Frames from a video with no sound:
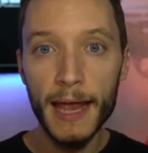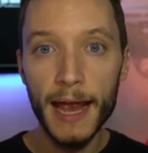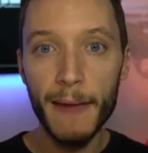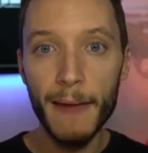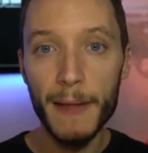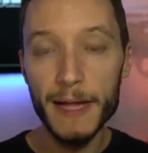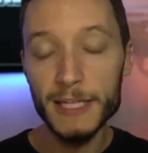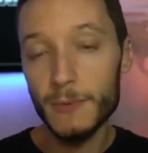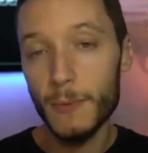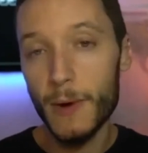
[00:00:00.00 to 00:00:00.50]

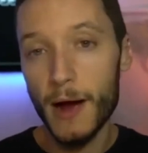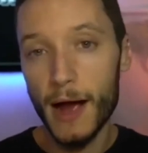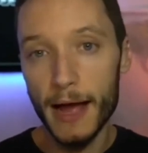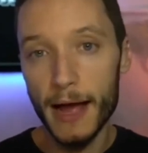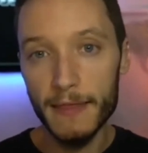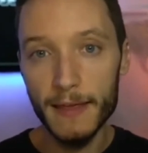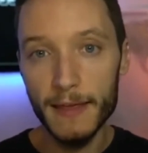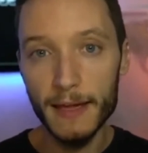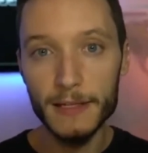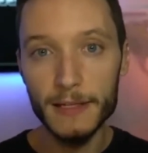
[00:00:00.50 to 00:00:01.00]
And that's why
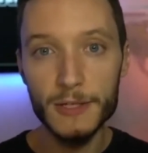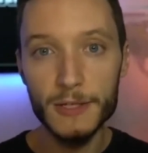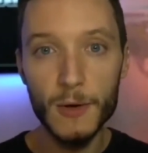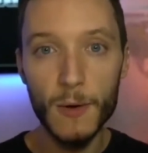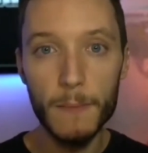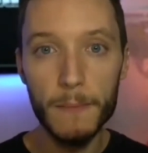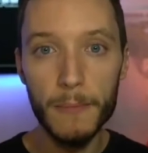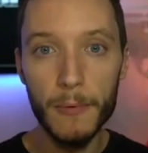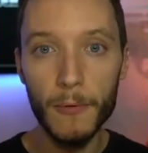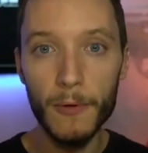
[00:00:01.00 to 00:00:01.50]
I think it's
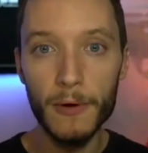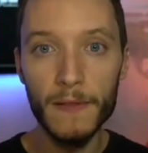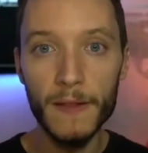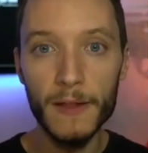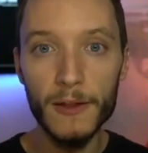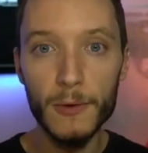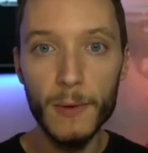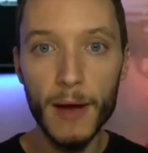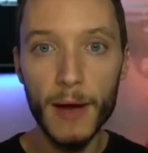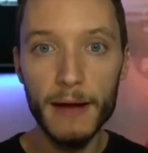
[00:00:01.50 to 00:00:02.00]
so important
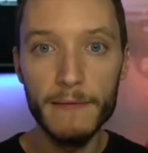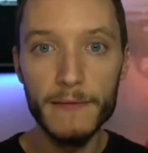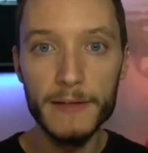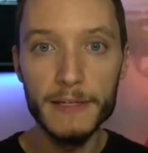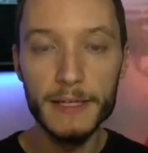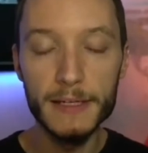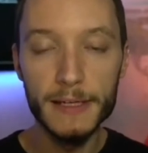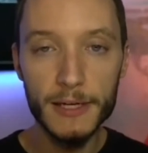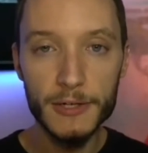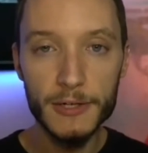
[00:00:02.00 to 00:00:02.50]
that you have
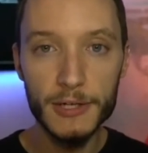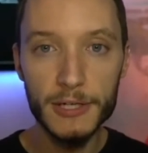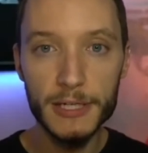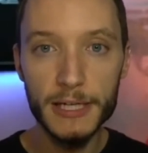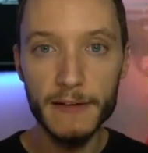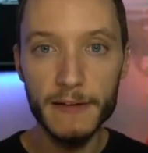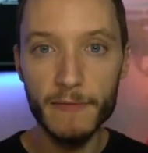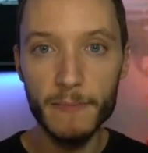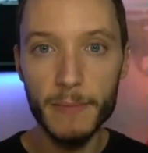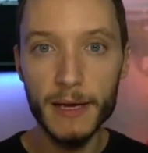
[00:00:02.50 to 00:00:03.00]
this
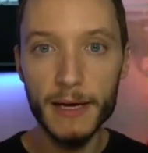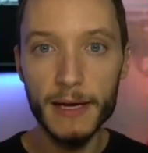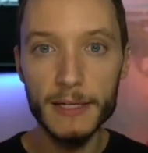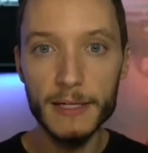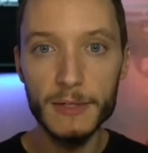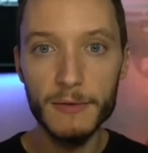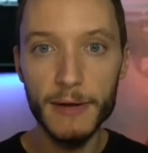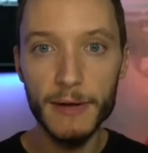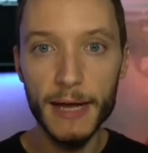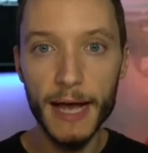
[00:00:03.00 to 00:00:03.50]
initiative,
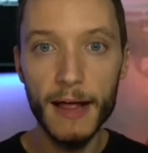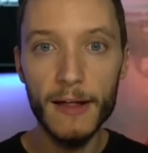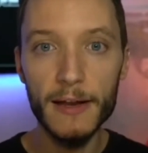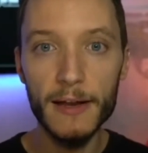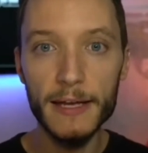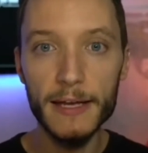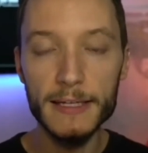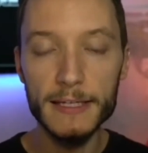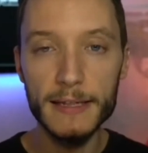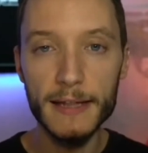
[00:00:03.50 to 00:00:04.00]
because the
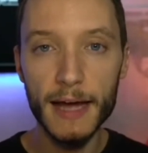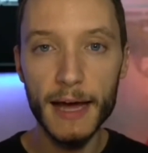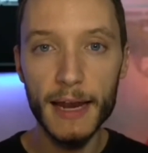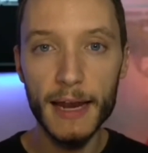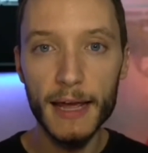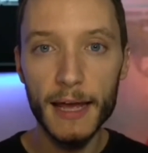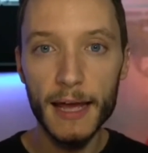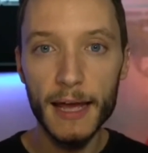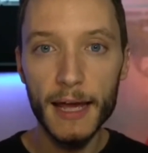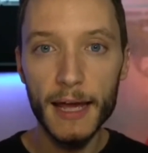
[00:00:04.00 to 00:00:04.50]
reality is
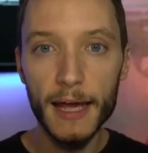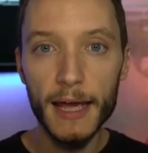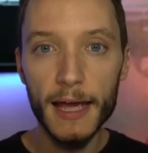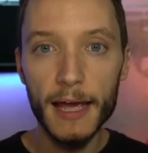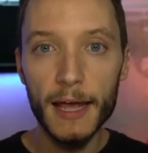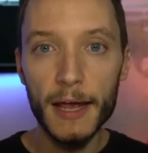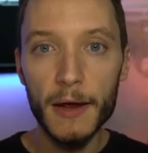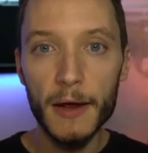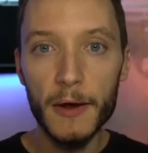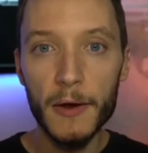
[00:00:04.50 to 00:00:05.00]
that
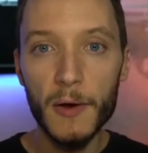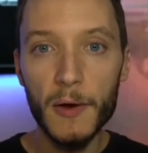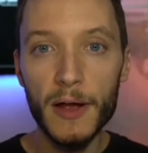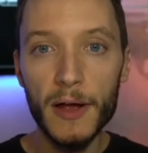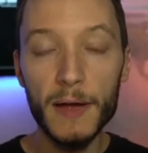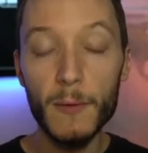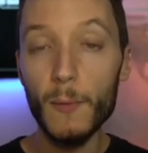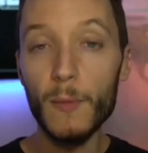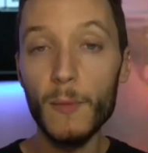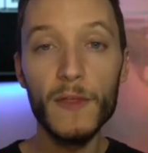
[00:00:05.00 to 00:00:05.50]

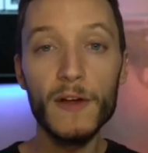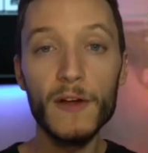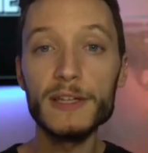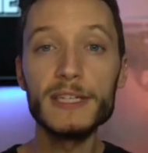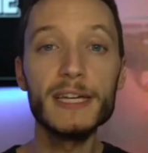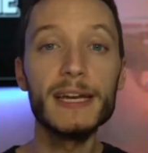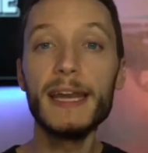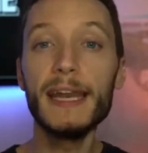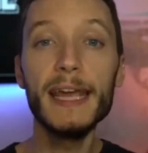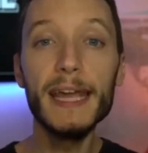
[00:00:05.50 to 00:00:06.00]
there
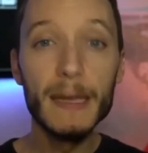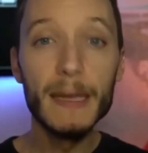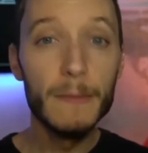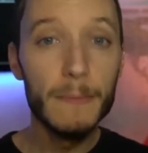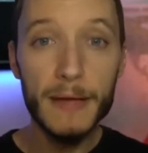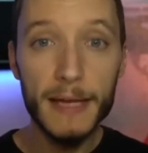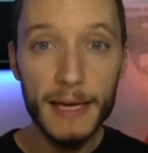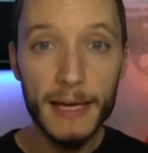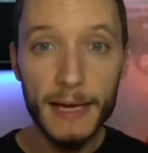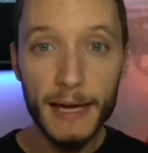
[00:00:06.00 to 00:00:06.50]
doesn't need to
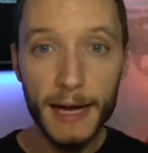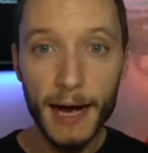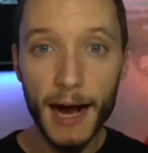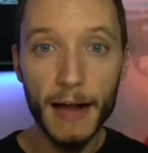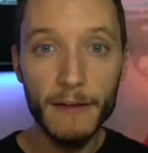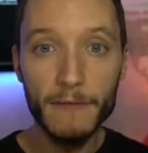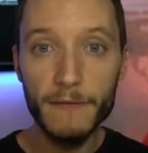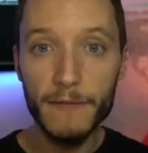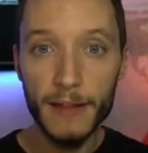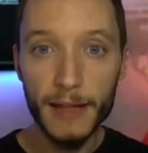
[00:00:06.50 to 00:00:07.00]
be
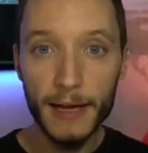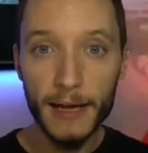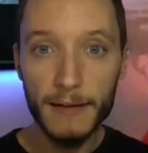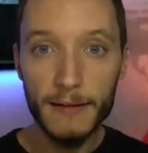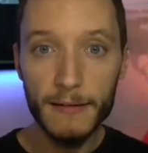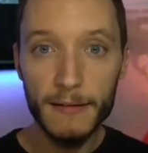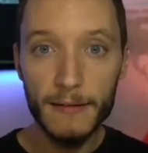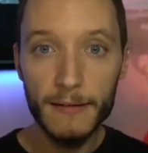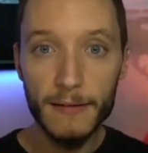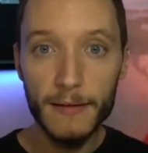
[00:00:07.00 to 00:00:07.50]

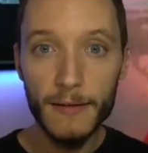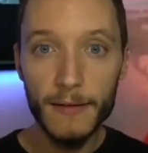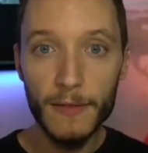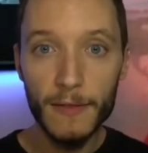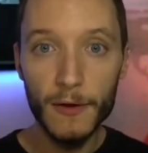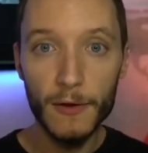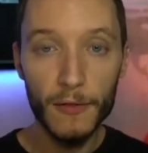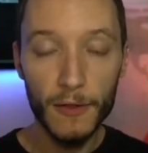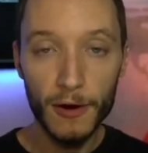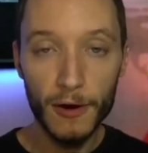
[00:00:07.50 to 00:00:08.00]
conflict.
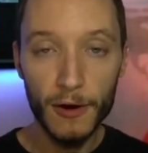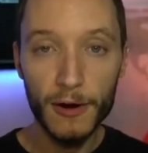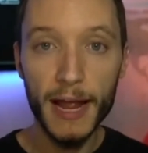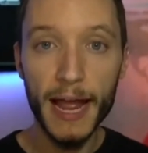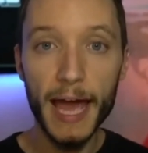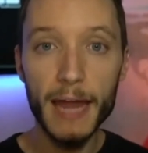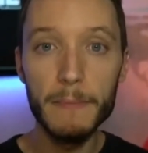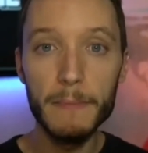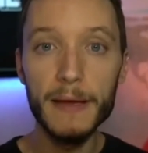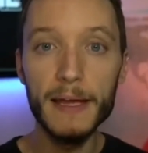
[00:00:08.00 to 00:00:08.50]
There
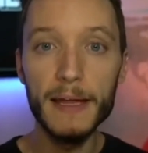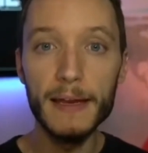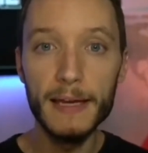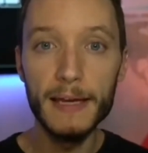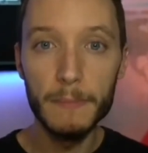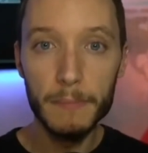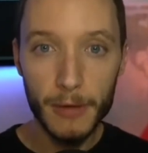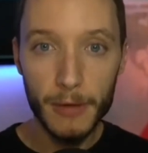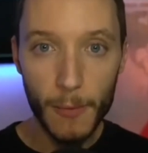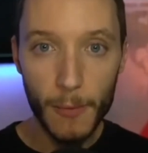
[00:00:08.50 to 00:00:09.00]
can be
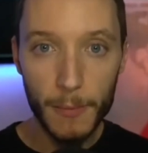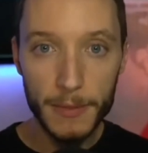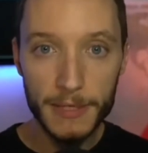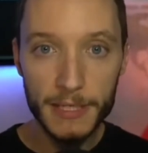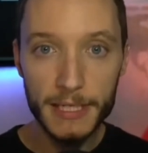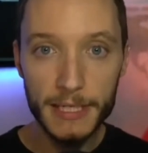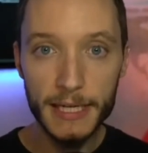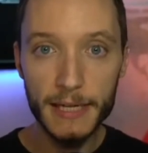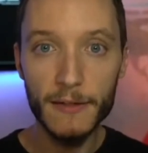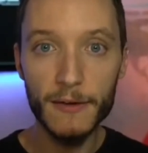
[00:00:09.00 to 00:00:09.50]

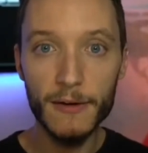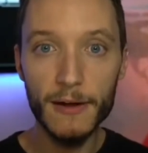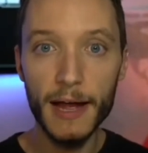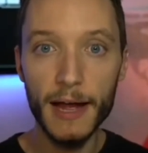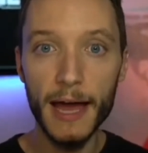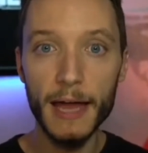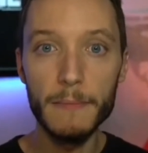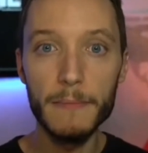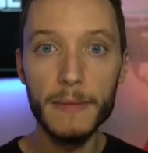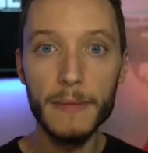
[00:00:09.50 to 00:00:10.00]
diplomacy. There
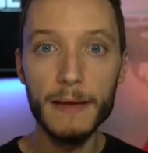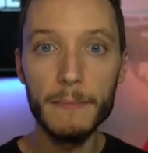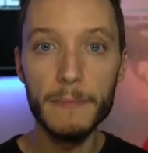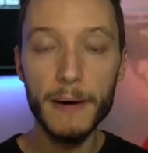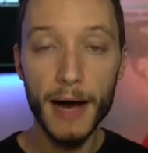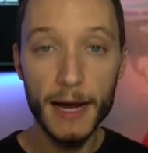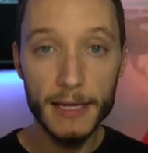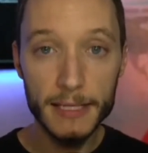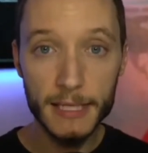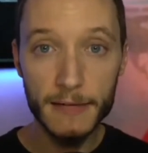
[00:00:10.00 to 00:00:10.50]
can be
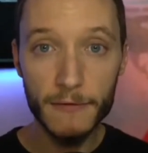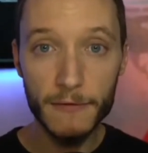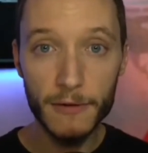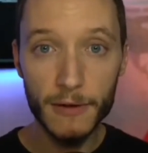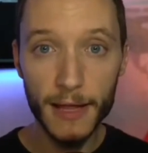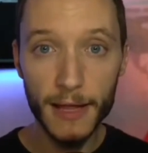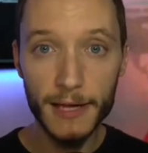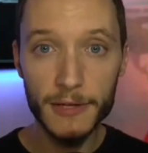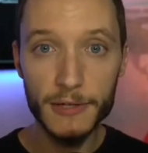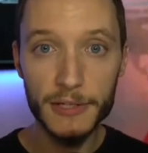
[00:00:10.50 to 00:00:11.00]
positive
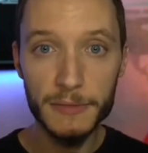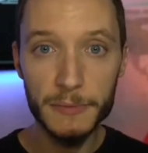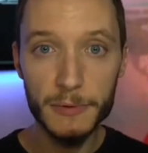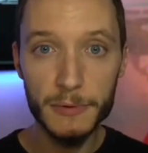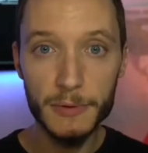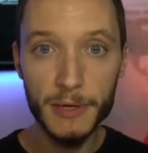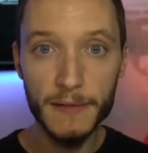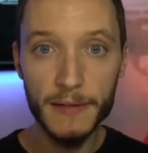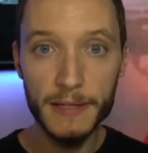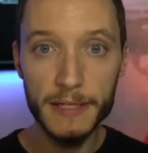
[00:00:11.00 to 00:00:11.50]
relations
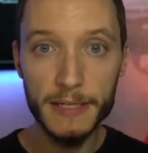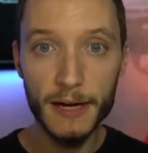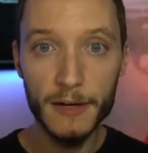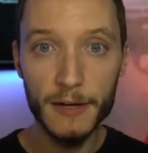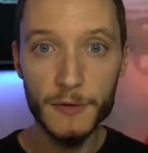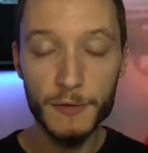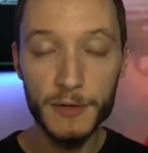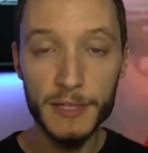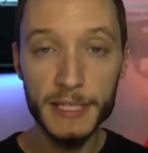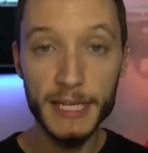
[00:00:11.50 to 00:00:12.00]
between these
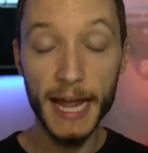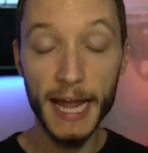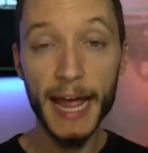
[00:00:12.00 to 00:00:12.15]
countries.